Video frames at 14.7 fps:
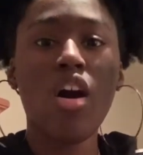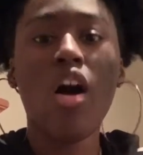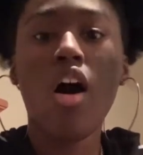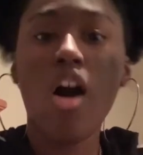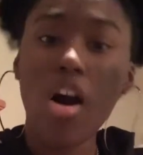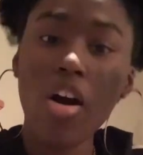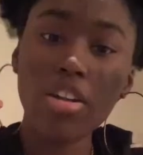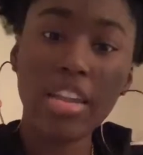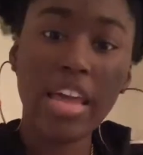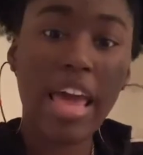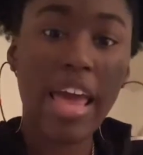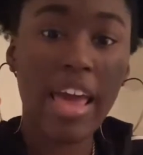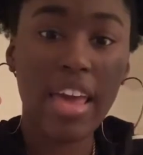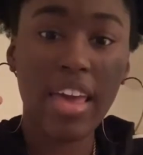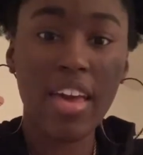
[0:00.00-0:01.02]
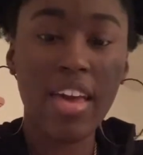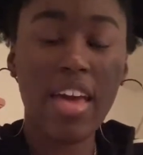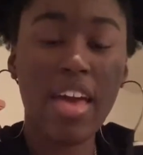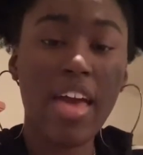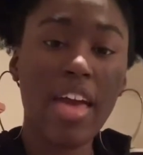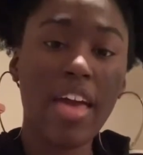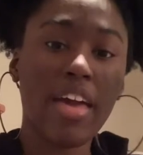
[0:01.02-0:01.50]
all day
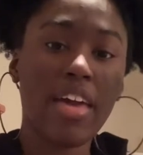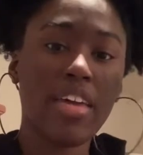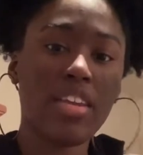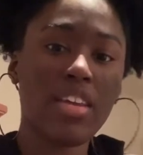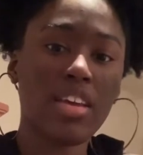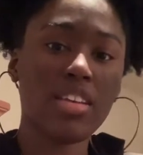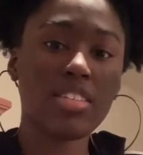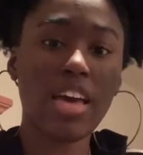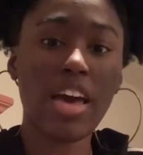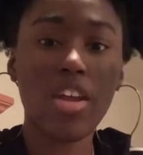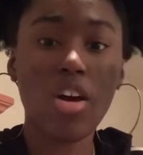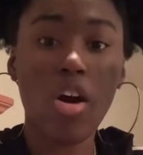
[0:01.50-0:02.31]
and it's kind of